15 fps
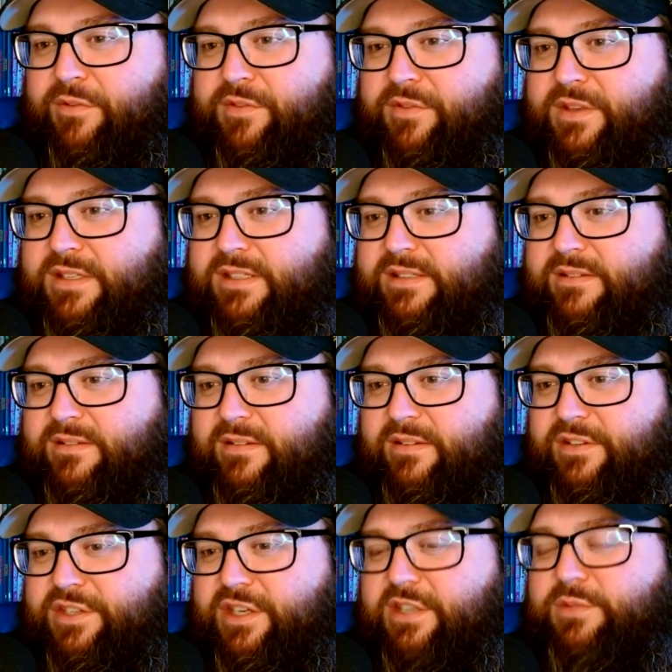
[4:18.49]
of this.
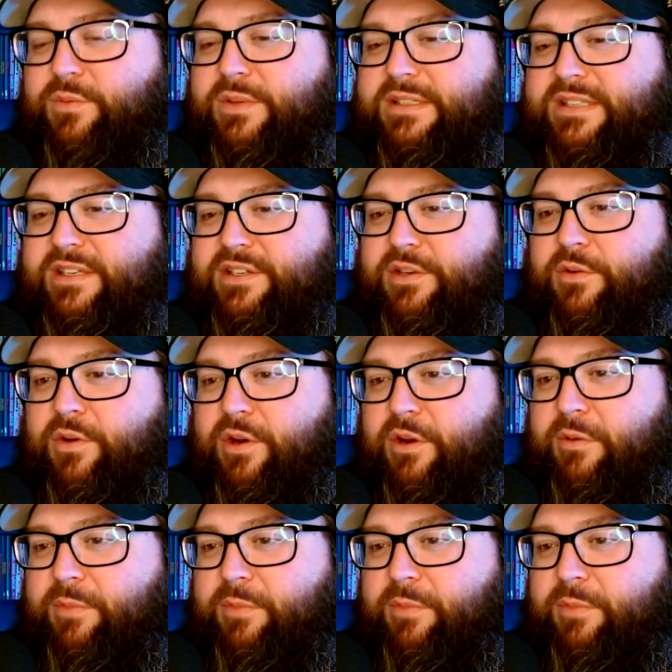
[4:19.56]
She just wants to do her